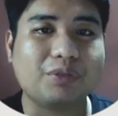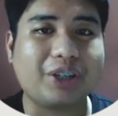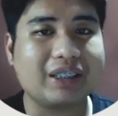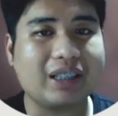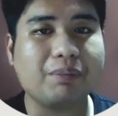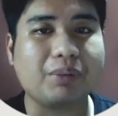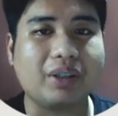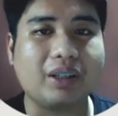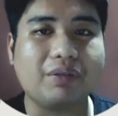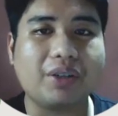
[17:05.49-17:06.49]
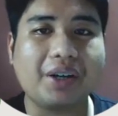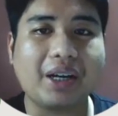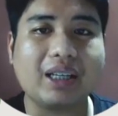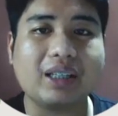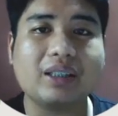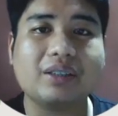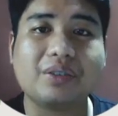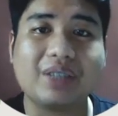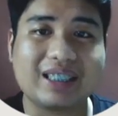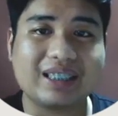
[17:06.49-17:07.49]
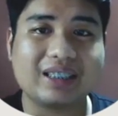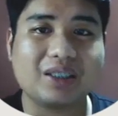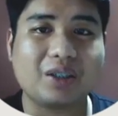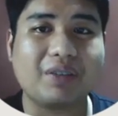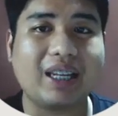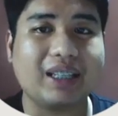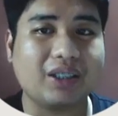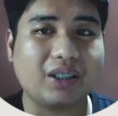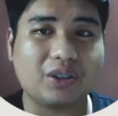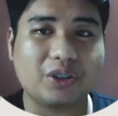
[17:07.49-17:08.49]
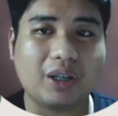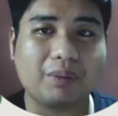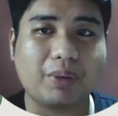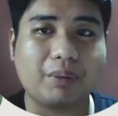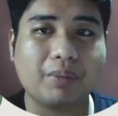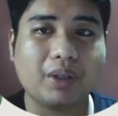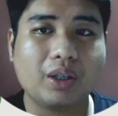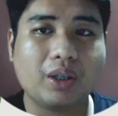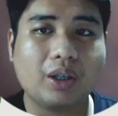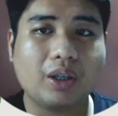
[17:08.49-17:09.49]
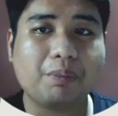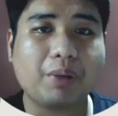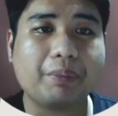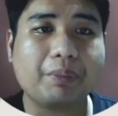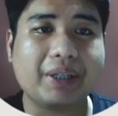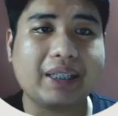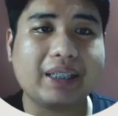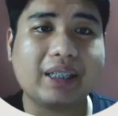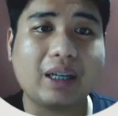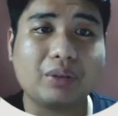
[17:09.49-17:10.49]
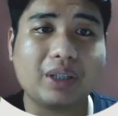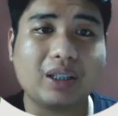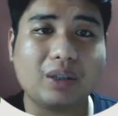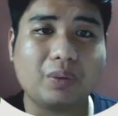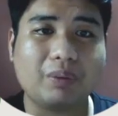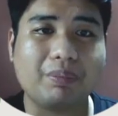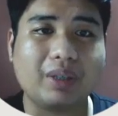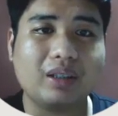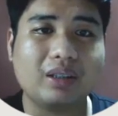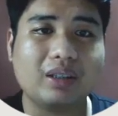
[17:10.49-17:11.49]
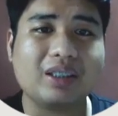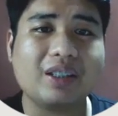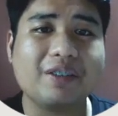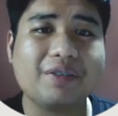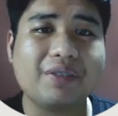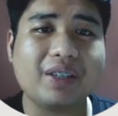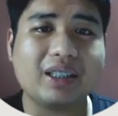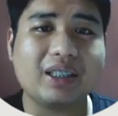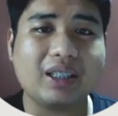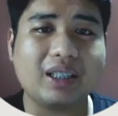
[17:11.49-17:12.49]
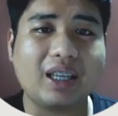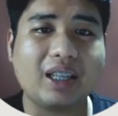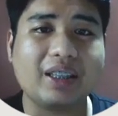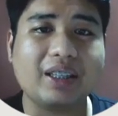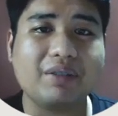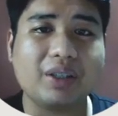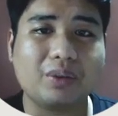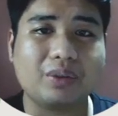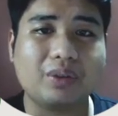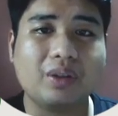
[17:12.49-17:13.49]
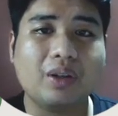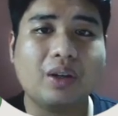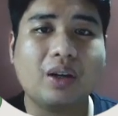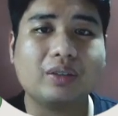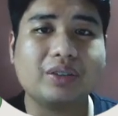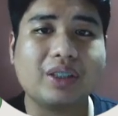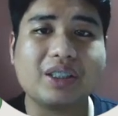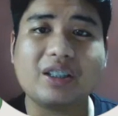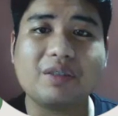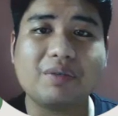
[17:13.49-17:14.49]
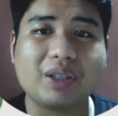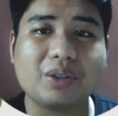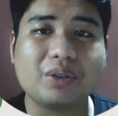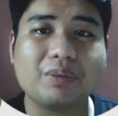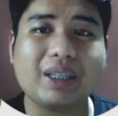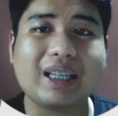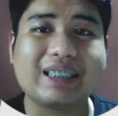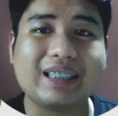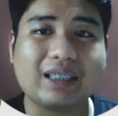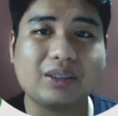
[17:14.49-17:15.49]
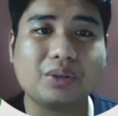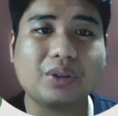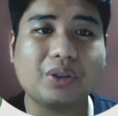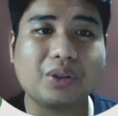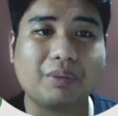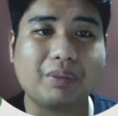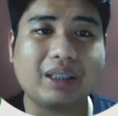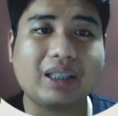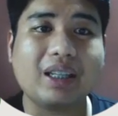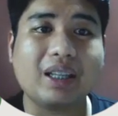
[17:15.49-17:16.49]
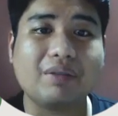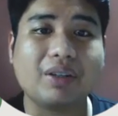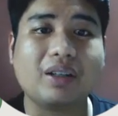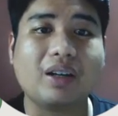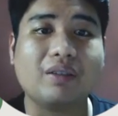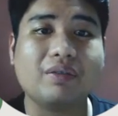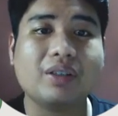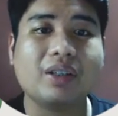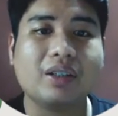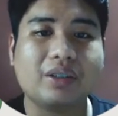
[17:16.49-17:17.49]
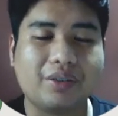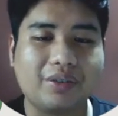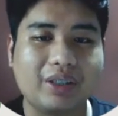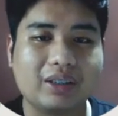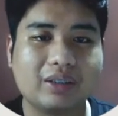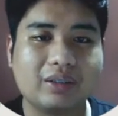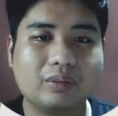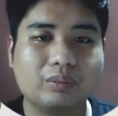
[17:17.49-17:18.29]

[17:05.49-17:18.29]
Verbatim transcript: For example, if there is risk of electrical shock from improperly grounded equipment, the severity and livelihood of such an event should be assessed to determine the level of the risk.